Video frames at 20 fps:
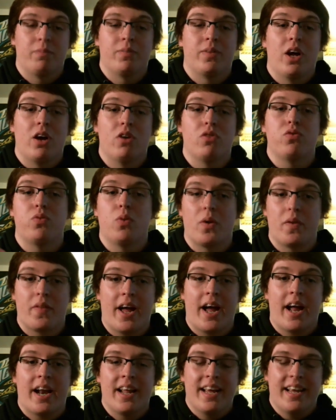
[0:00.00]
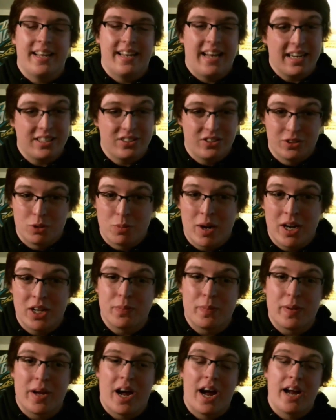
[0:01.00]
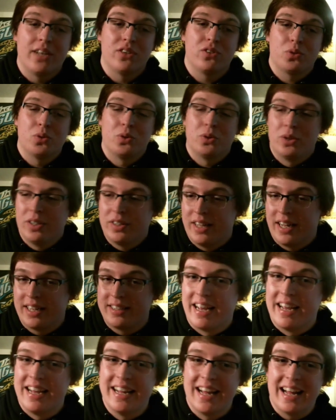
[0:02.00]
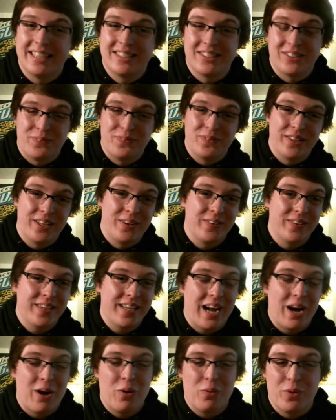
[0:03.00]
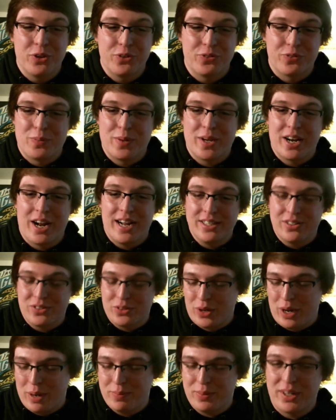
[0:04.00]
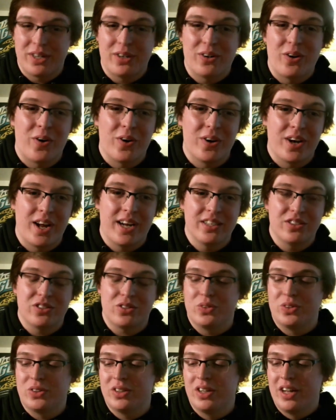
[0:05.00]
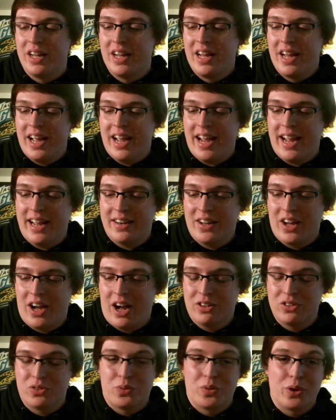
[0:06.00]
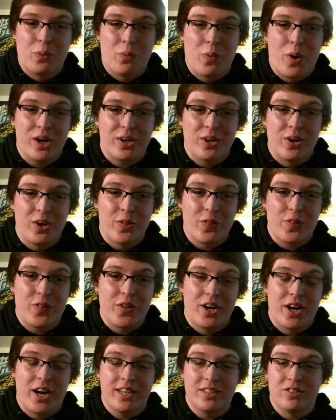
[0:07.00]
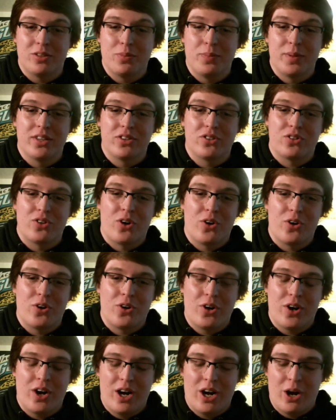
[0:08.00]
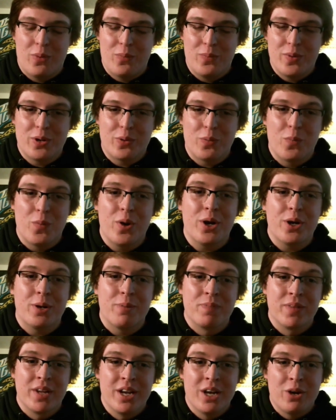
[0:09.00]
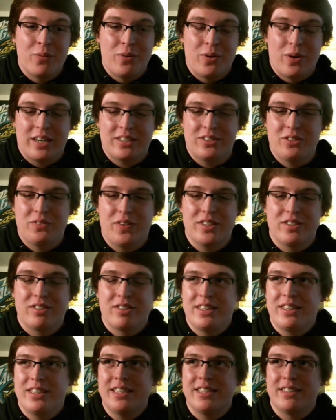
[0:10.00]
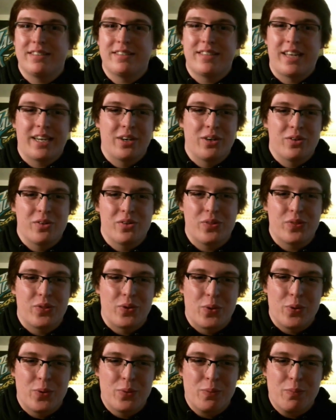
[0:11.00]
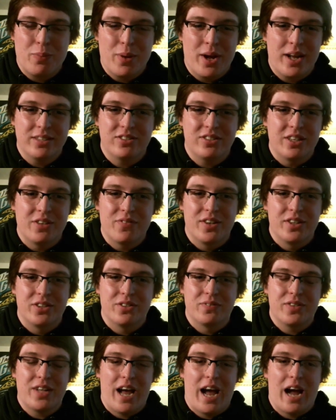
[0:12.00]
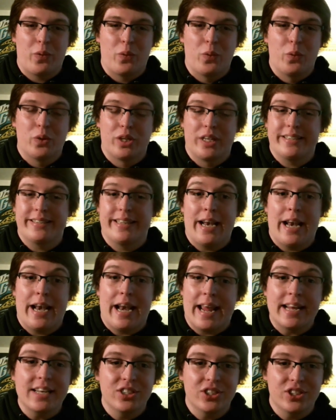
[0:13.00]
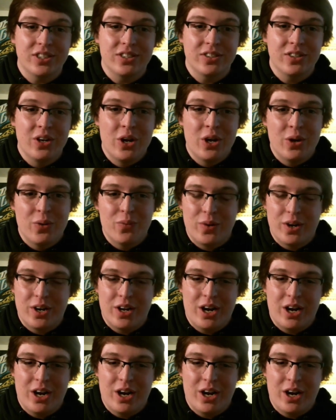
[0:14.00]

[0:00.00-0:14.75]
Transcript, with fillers: for that. And actually reminds me of high school. That's literally how it was for me in high school. I played guard in high school, and I was really walking on thin ice to be the starter week 1. We were actually facing, like, the 2nd or 3rd best defensive tackle in, like, the nation when